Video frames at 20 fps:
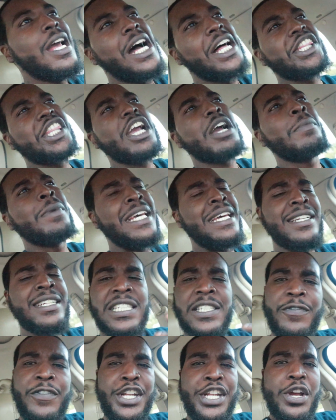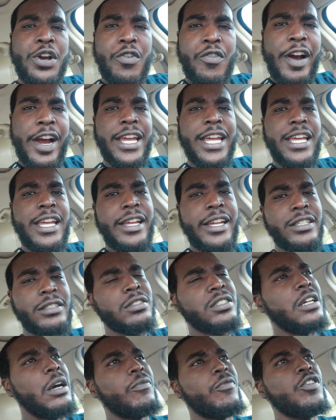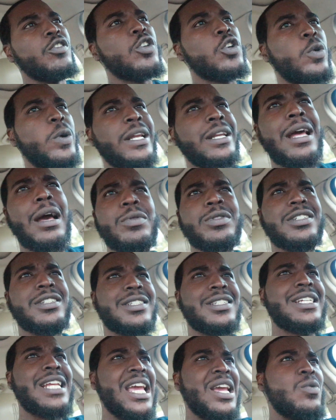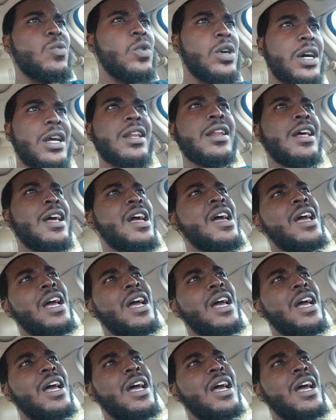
I think I'm gonna end this video right here. Something real quick. That was just day one.